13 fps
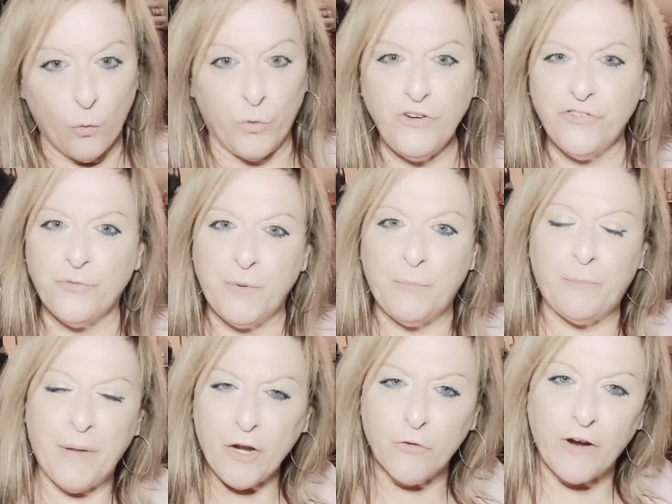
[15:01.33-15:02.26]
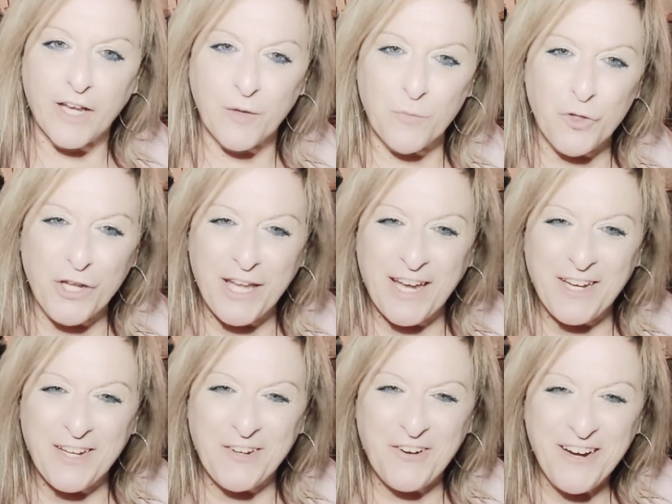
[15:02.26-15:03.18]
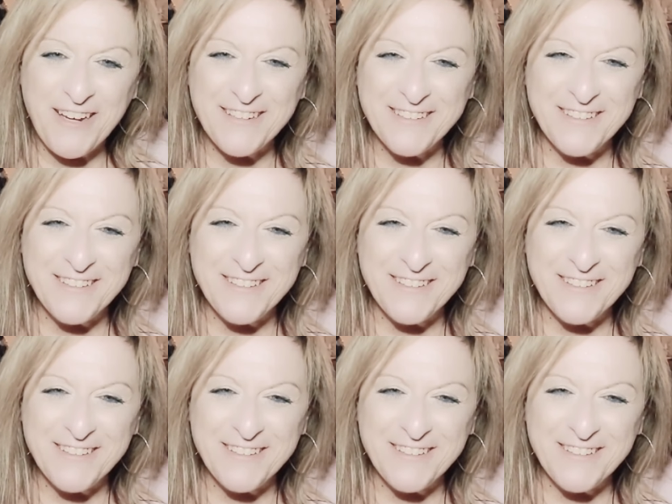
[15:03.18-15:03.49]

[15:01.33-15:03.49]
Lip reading: We should be better at communicating, right?